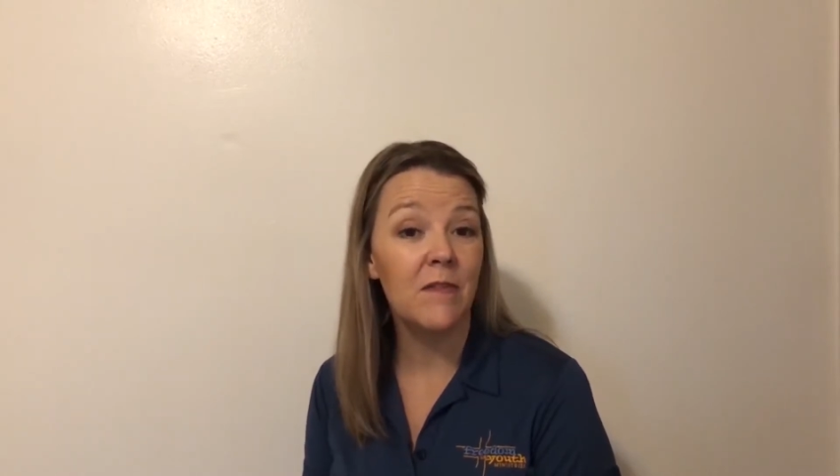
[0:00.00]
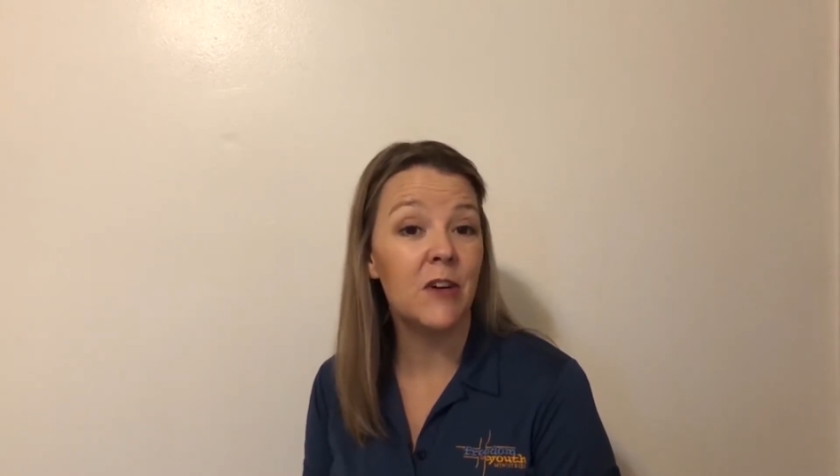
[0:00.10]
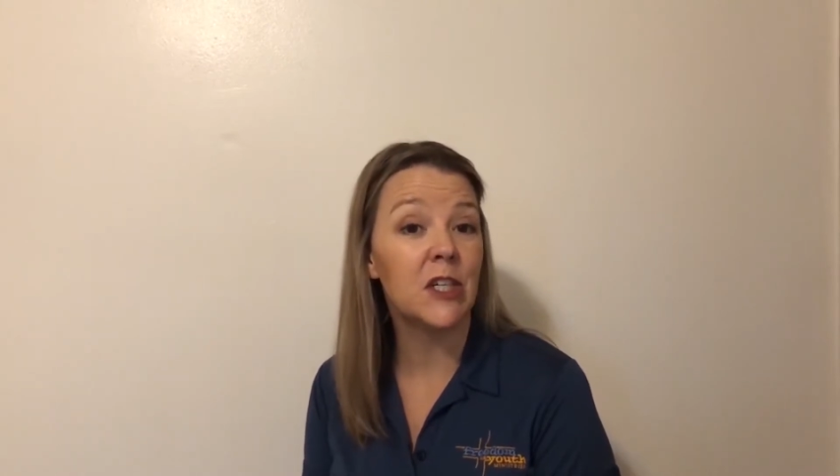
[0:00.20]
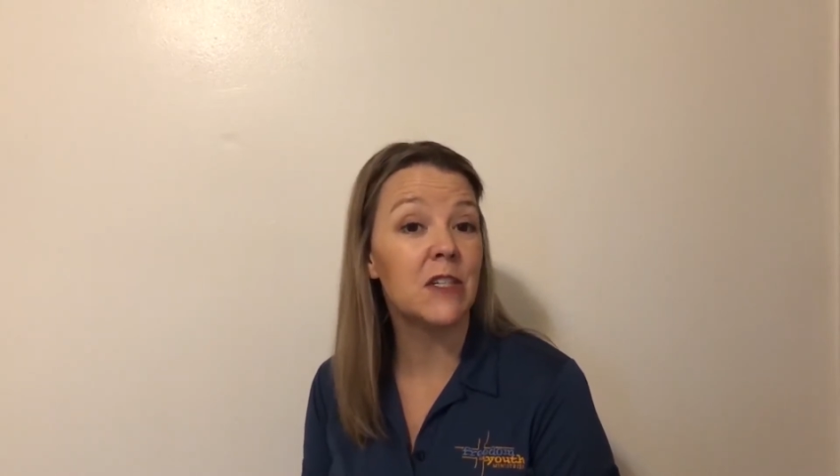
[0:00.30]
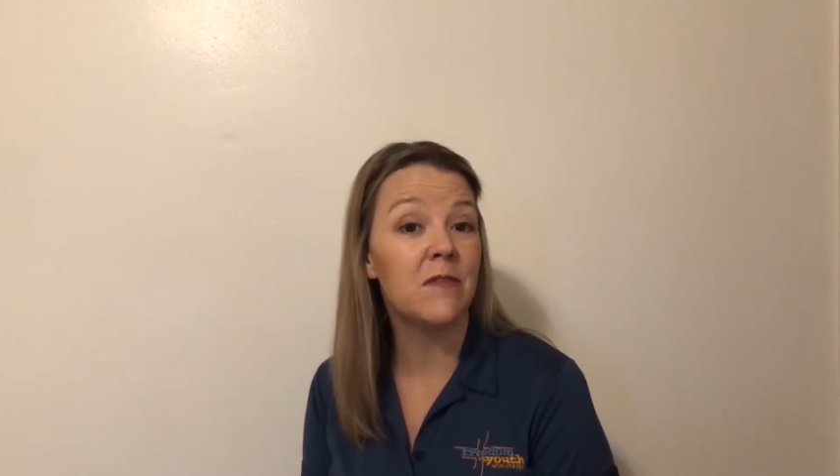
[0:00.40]

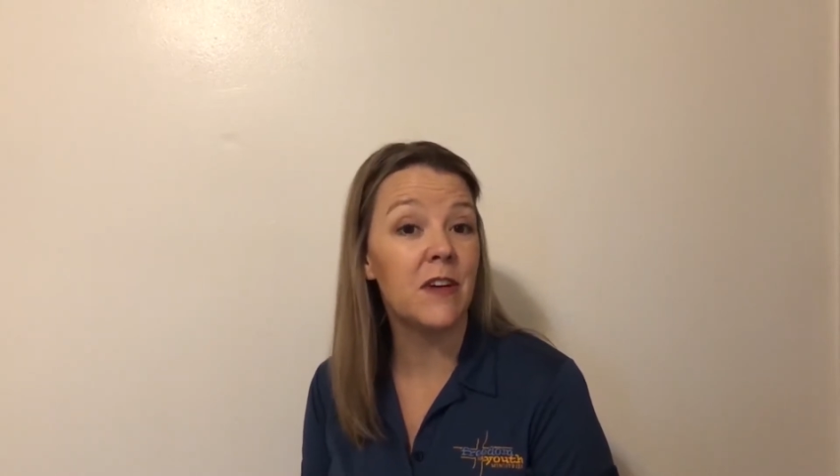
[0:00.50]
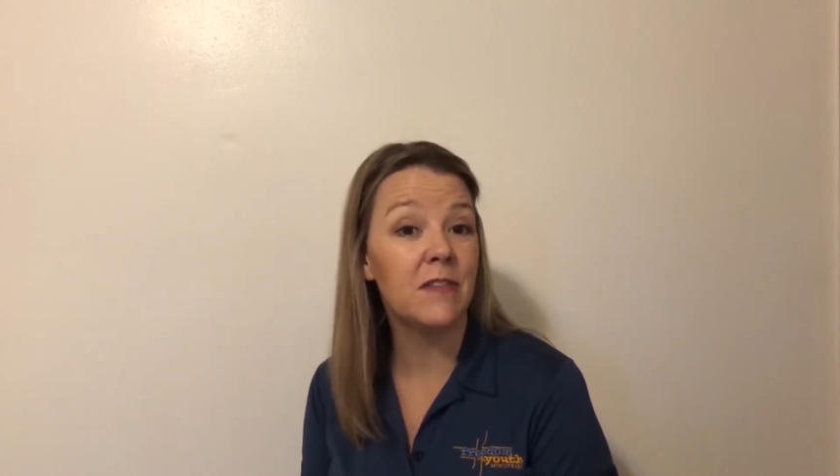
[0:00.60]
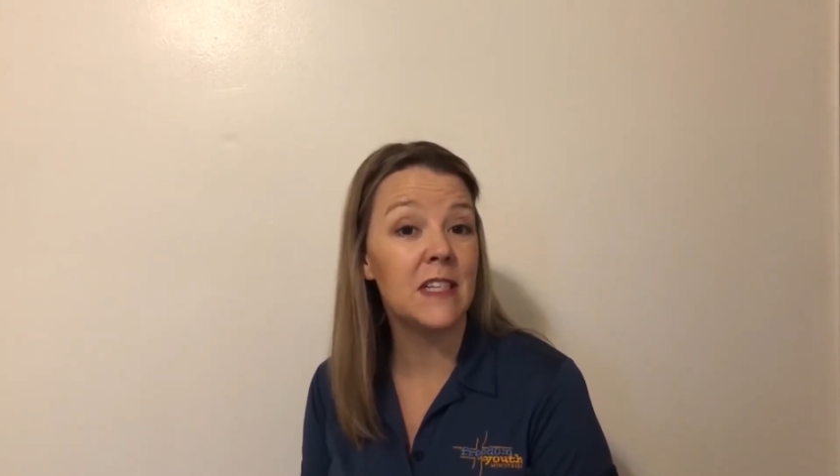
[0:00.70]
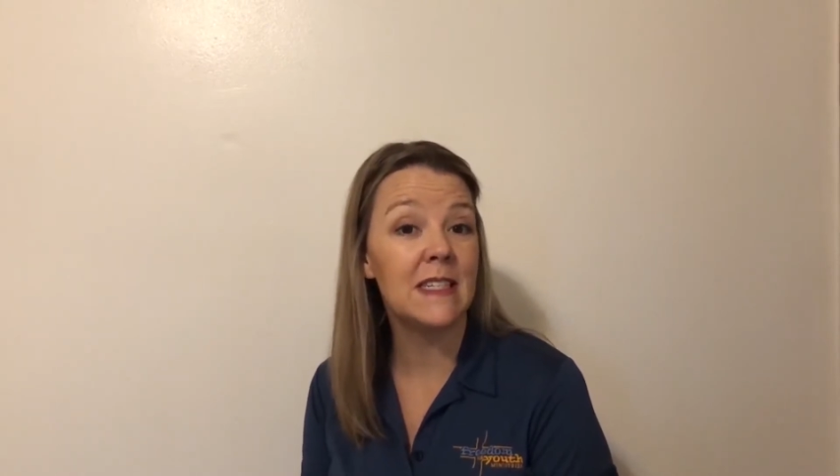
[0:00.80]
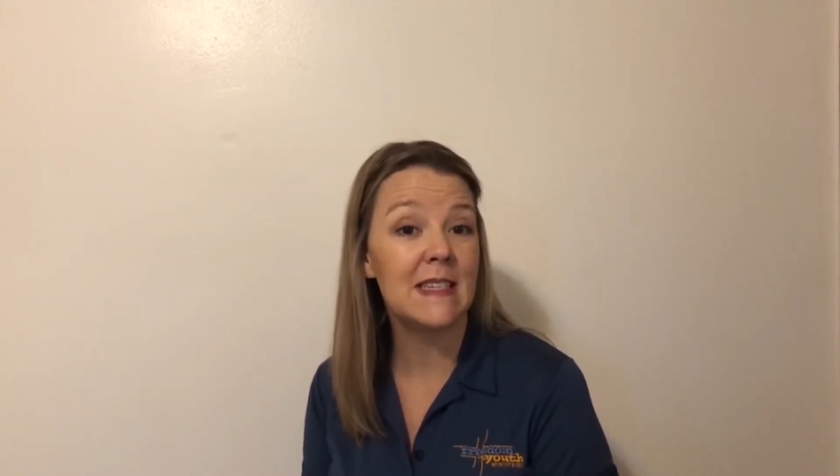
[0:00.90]
verse
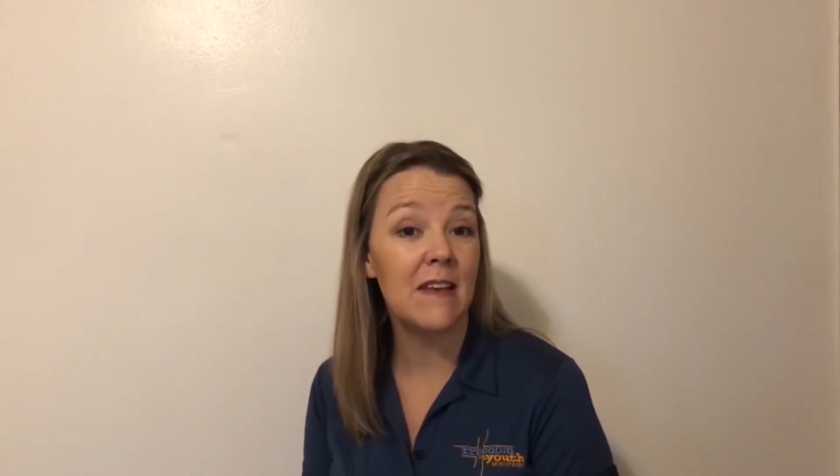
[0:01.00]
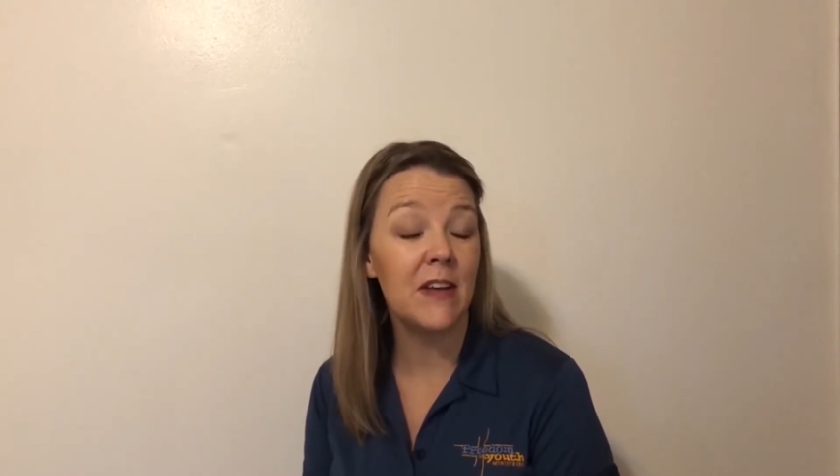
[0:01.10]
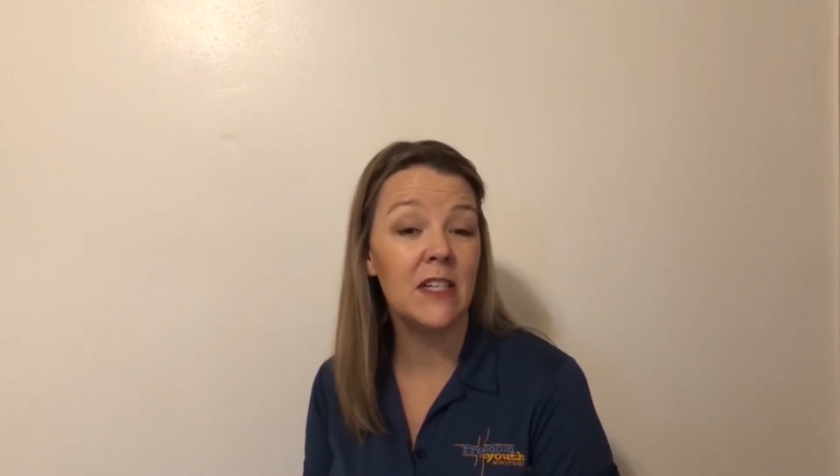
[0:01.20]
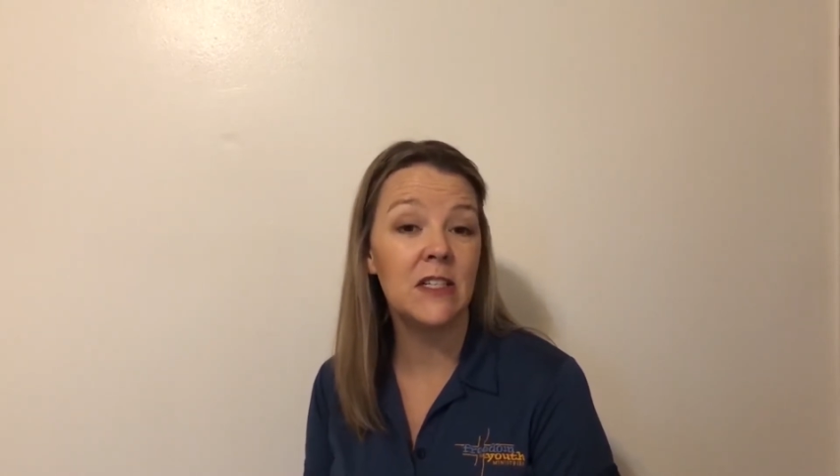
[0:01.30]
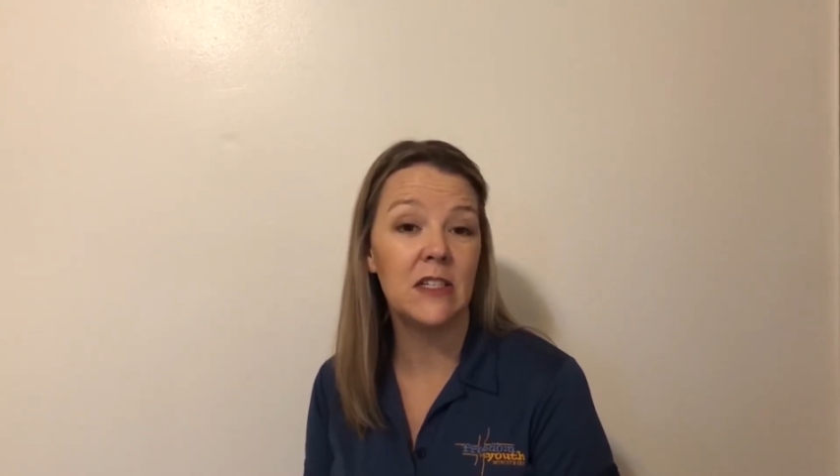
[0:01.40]

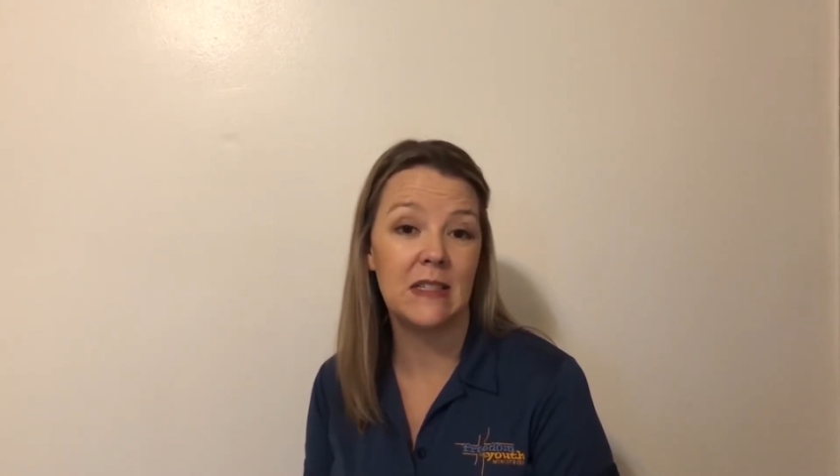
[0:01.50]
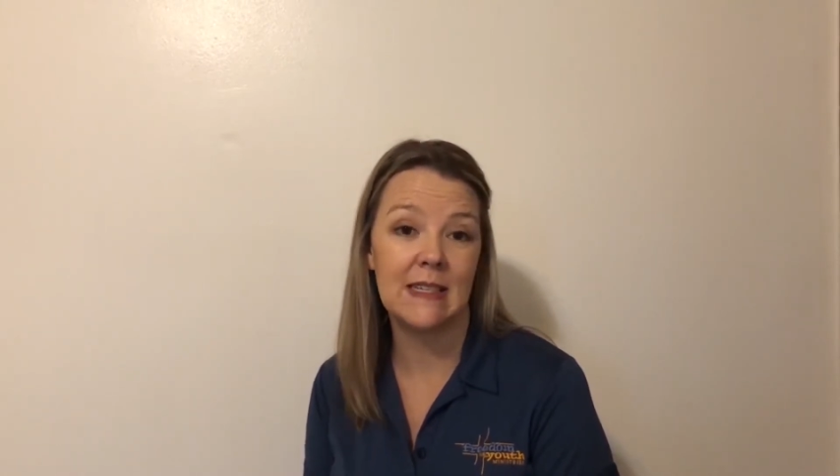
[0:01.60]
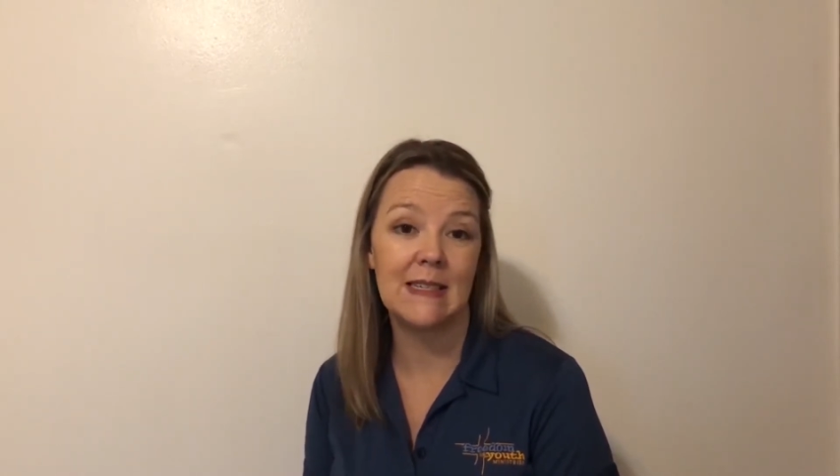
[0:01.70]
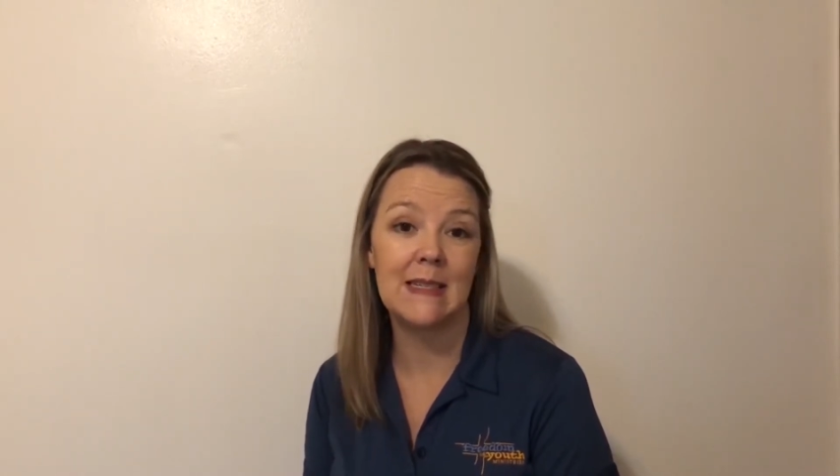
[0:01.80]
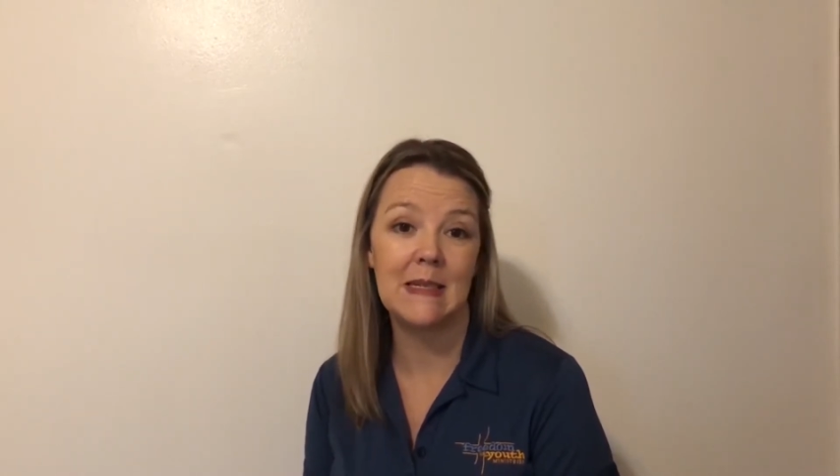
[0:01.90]
57 to
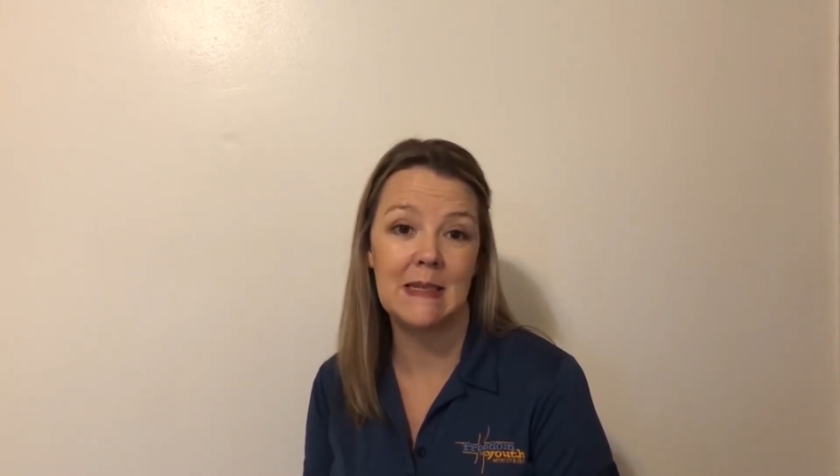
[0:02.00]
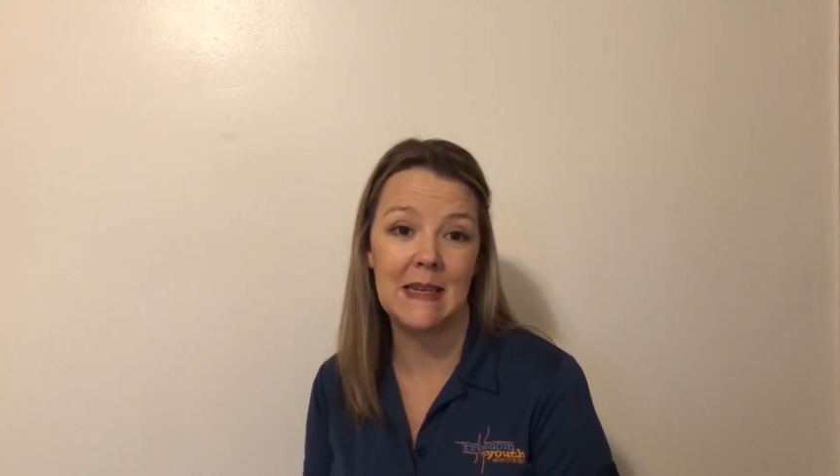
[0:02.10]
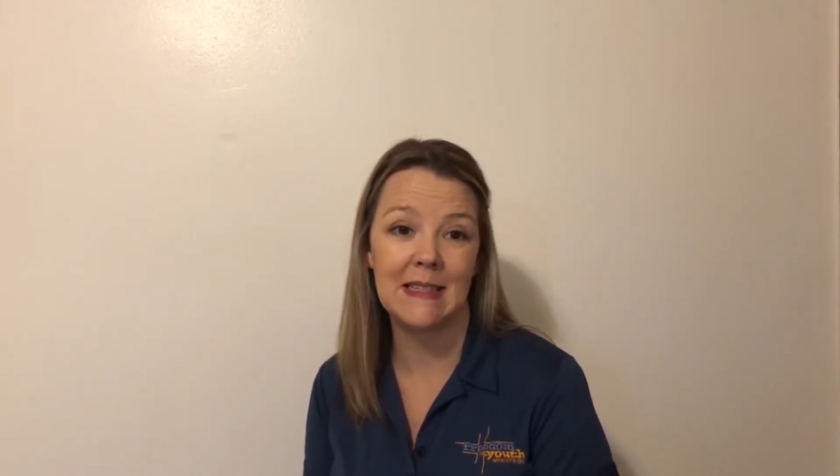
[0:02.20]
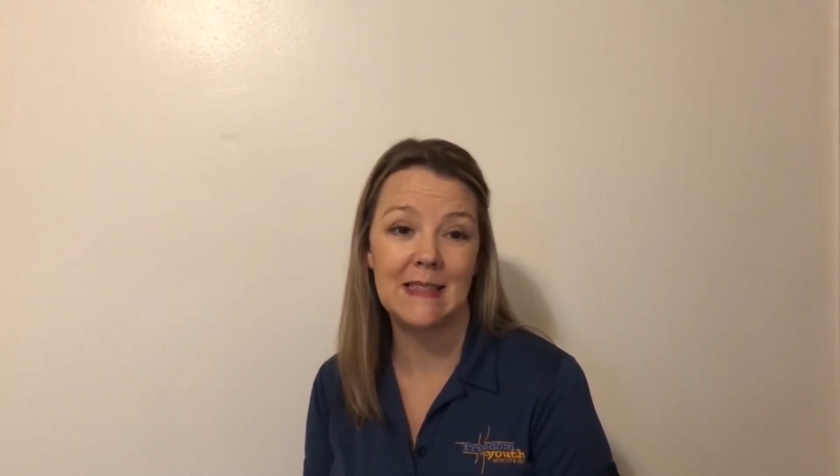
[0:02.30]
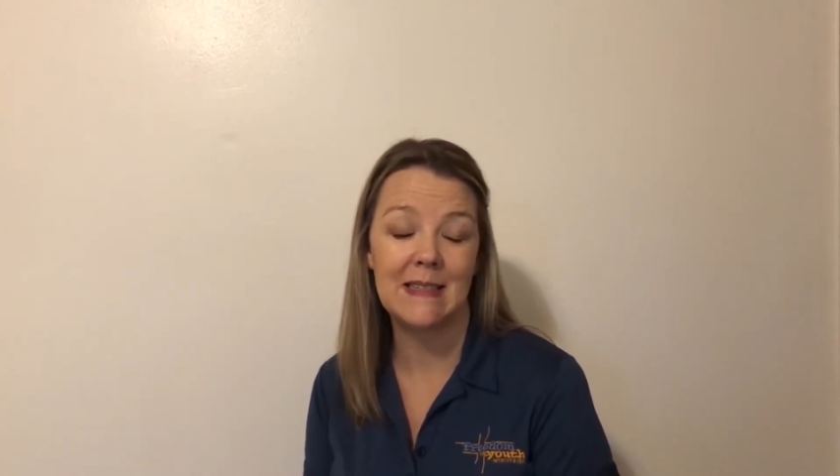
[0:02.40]

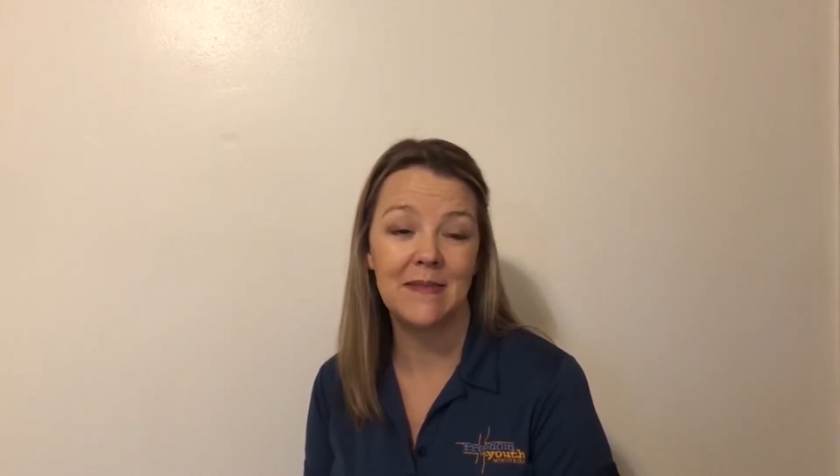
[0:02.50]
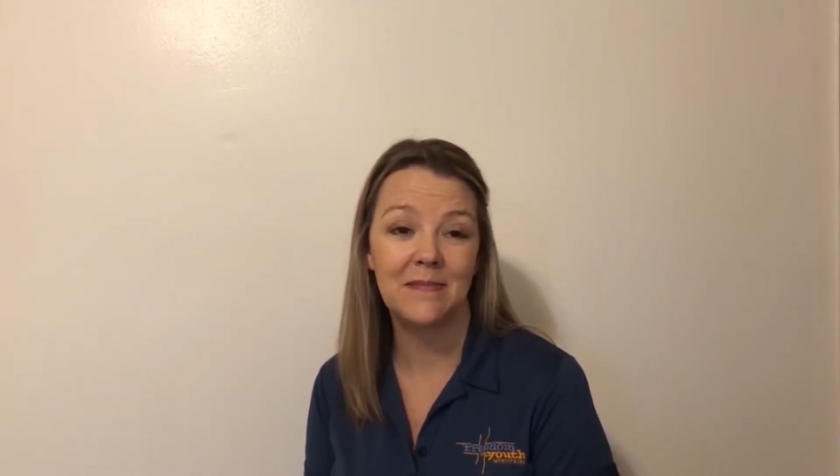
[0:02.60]
66.